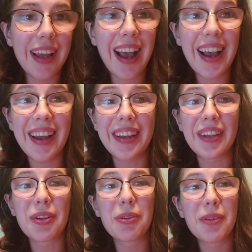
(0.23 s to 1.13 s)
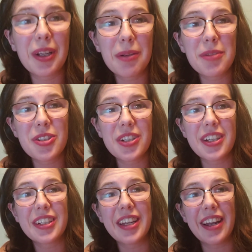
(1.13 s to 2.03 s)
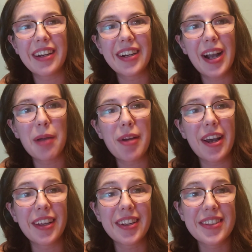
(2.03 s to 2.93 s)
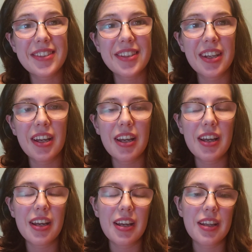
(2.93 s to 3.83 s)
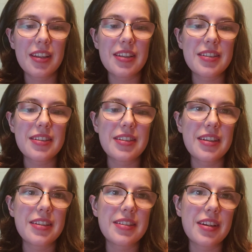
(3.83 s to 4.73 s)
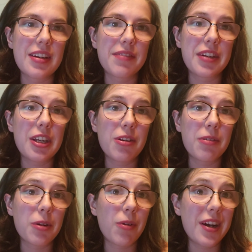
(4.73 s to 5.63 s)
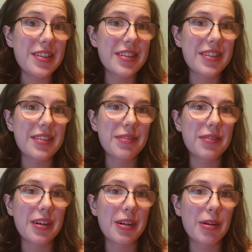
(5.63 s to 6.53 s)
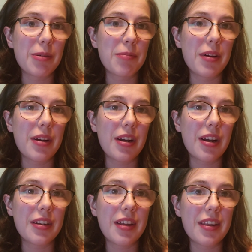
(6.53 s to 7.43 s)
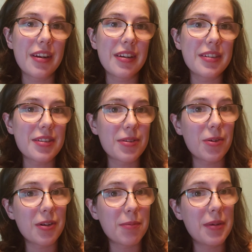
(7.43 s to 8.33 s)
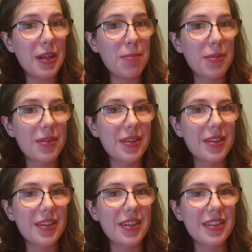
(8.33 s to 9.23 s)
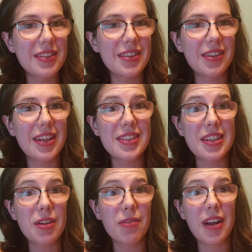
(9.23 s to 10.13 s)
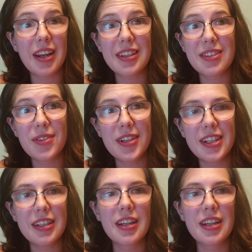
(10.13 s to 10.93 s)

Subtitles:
Hi, welcome to Triggered Care. I'm Alex. This is a video request from another Discord peep, so let's get right into it.